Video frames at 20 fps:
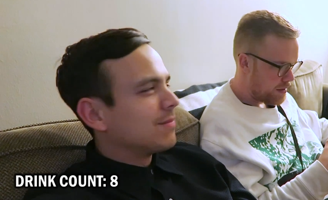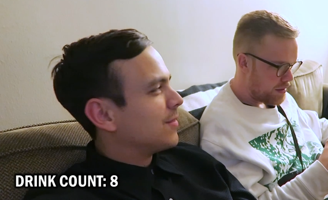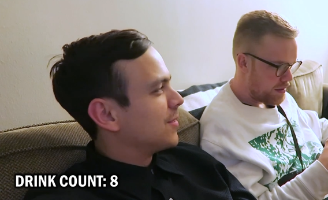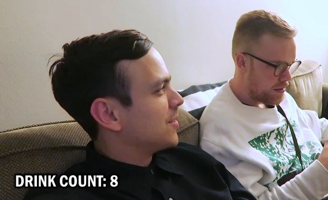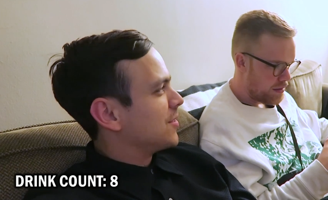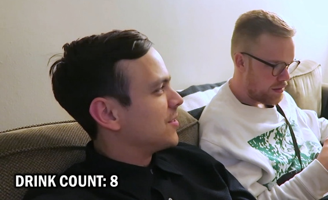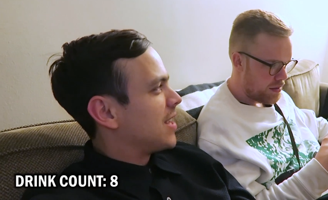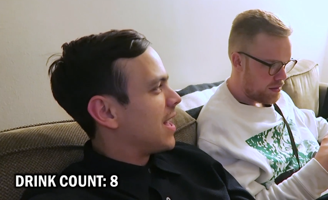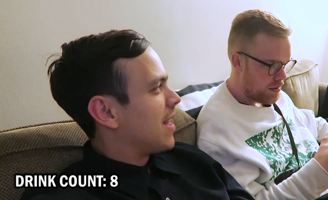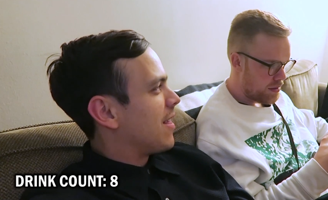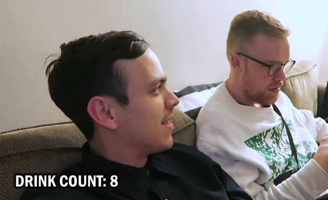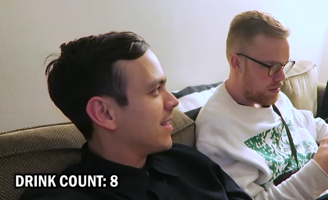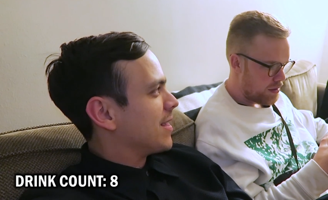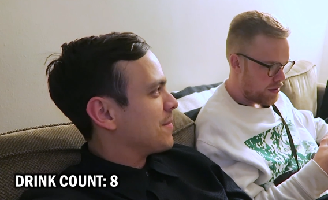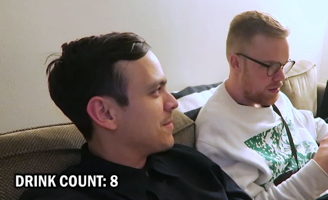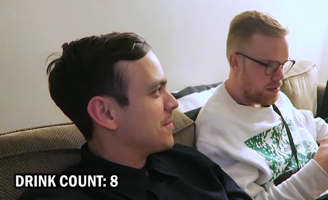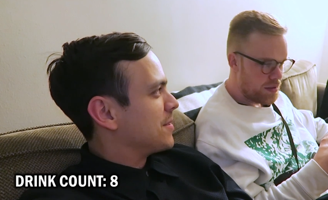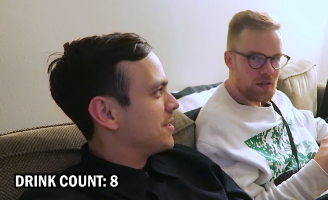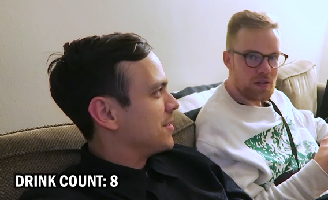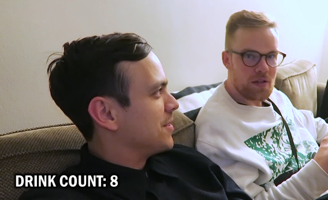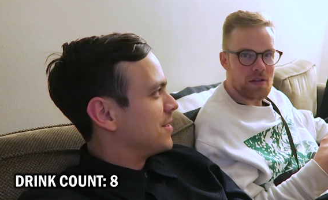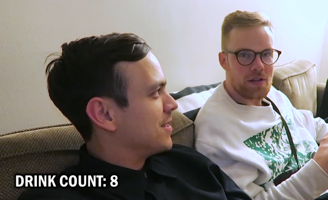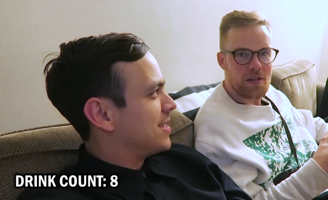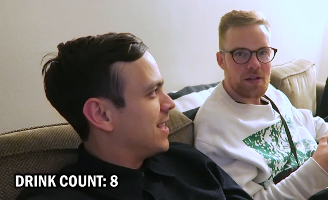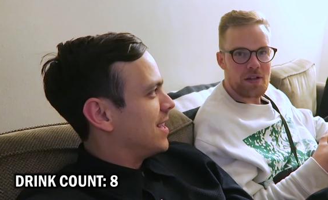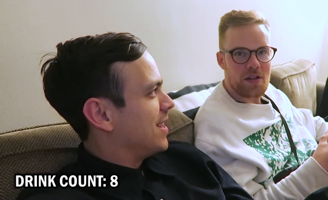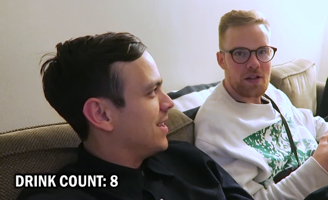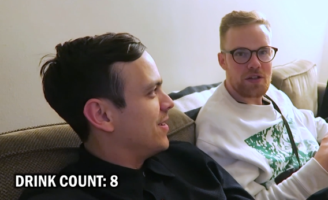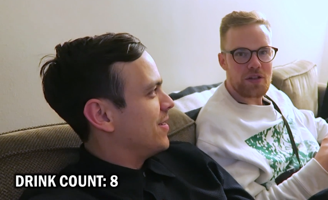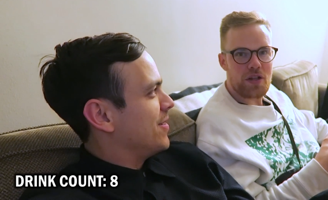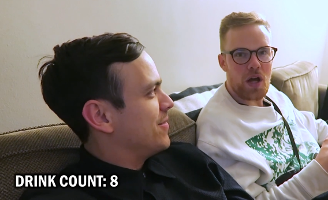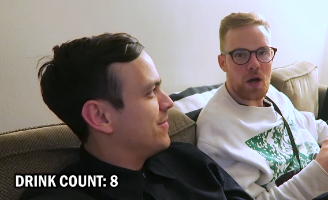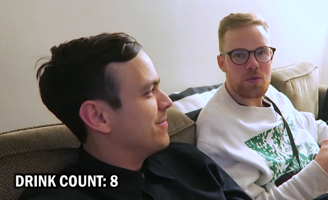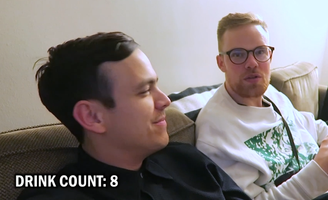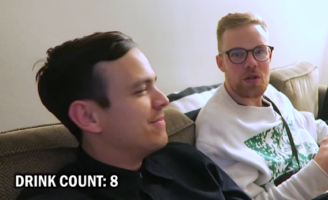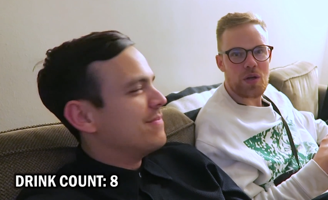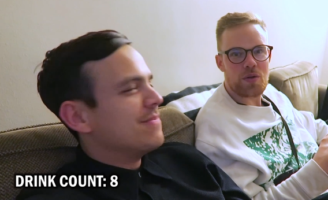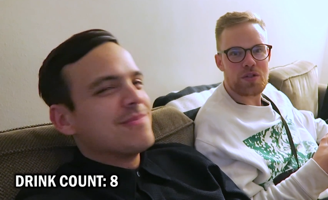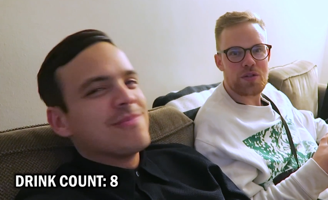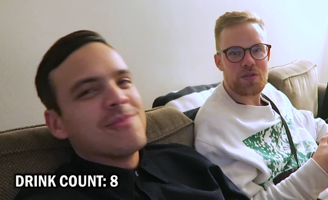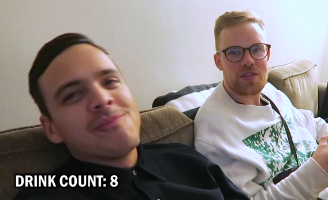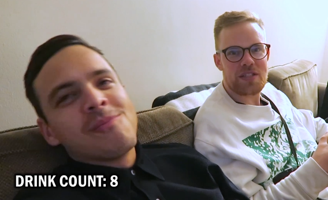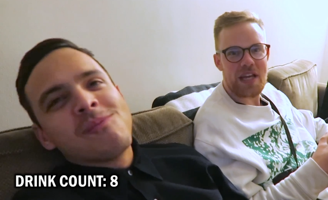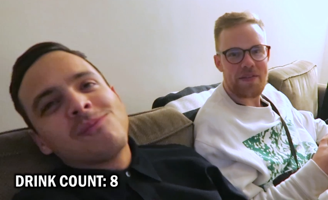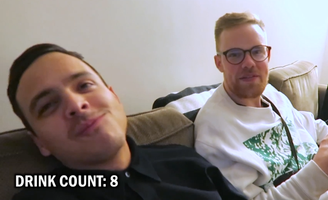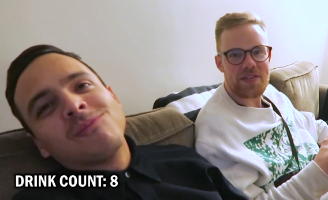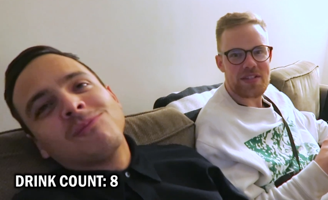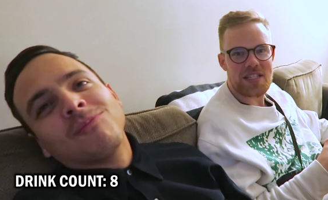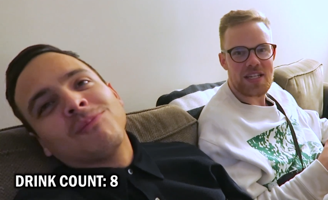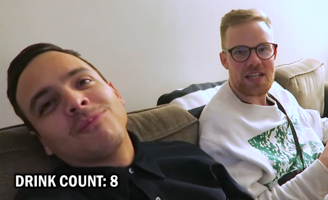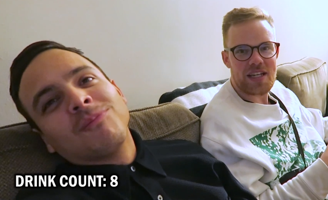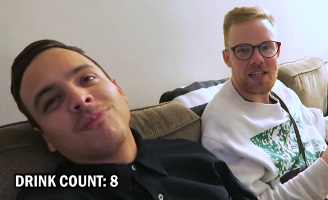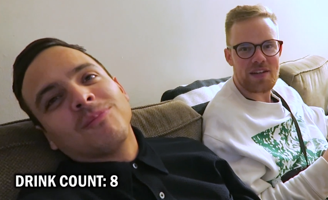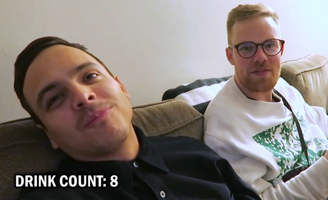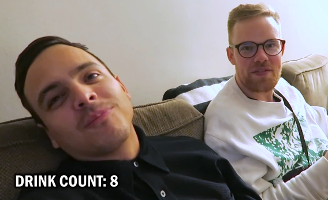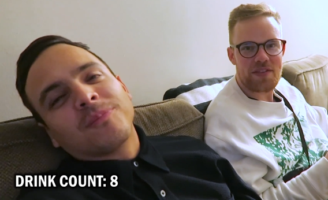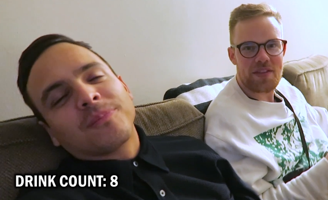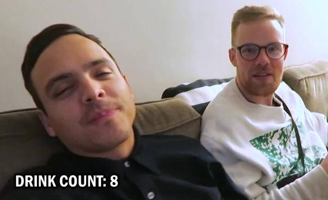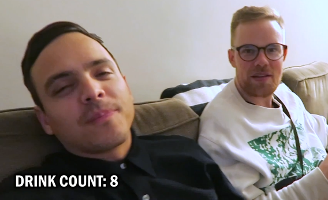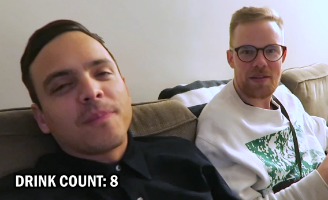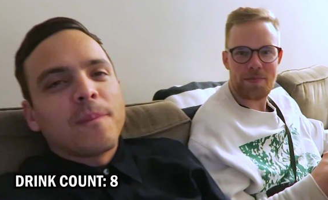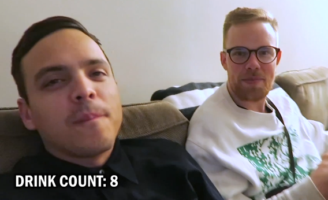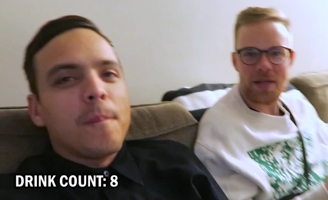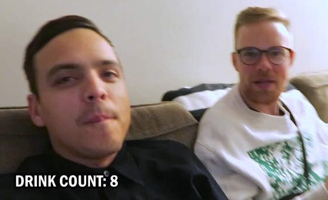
Speaker 1: You're telling them to do this at home. No, don't do 17 of the